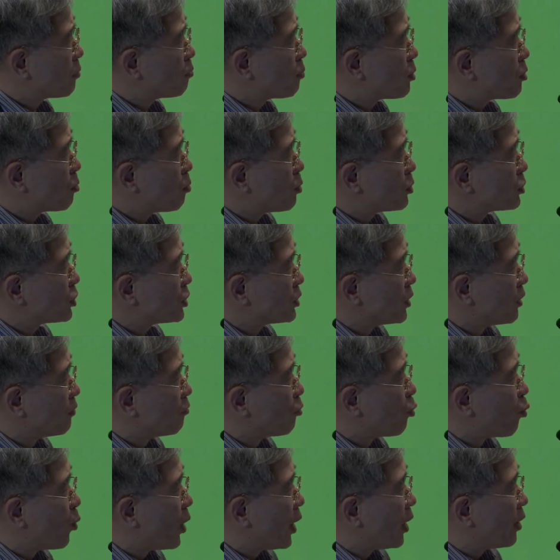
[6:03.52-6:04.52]
proportion of
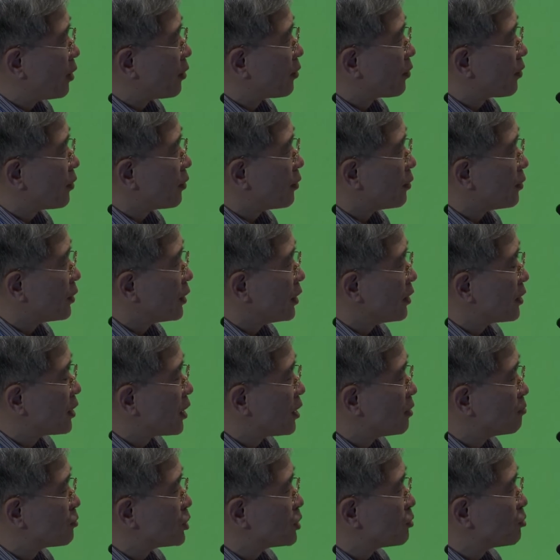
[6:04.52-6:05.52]
wealth in
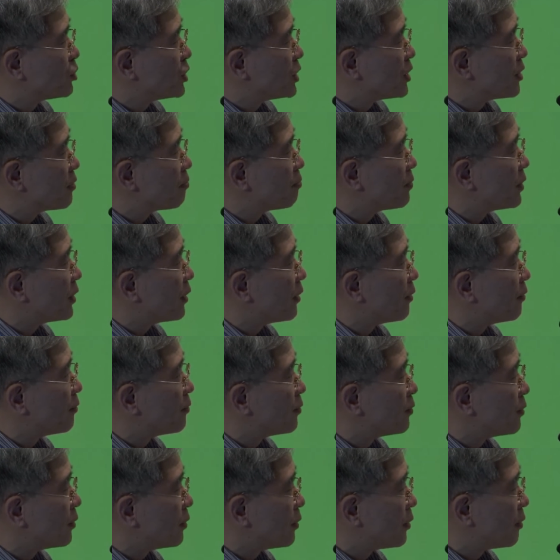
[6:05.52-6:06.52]
terms of GDP,
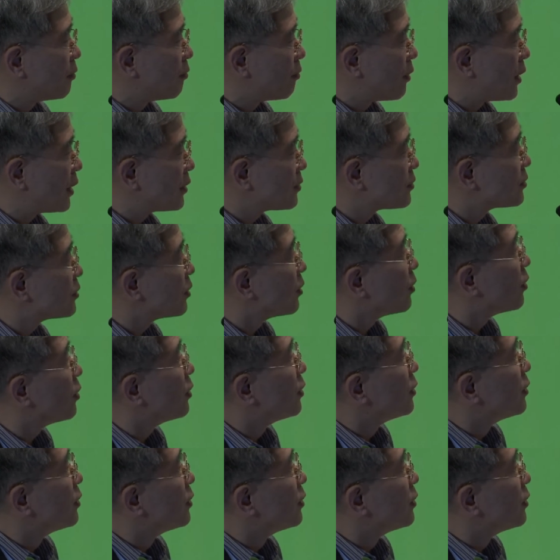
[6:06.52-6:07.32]
right? So